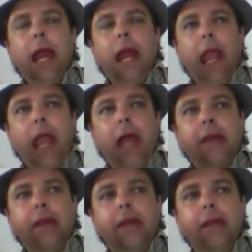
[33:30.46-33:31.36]

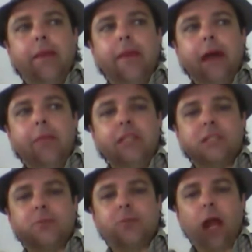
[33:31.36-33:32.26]
And that means
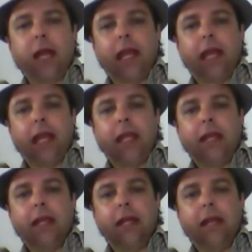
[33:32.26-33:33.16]
Friday
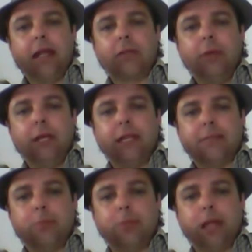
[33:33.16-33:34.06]
next week is
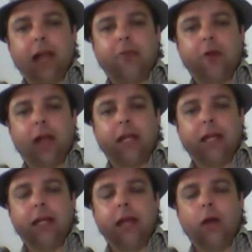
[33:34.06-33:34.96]
Black
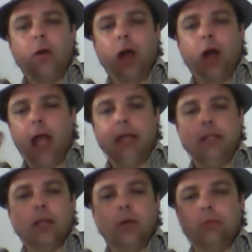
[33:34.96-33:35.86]
Friday. Now, I
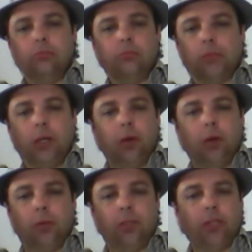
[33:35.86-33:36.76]
don't
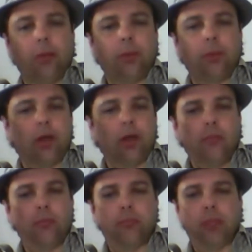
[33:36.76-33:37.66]
go shopping on
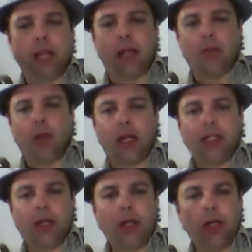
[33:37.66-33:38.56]
Black Friday.
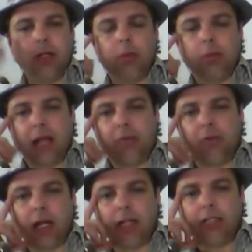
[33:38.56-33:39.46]
Are you a Black
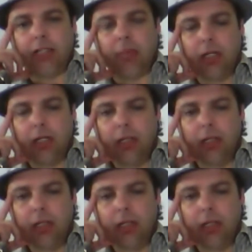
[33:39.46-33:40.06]
Friday shopper?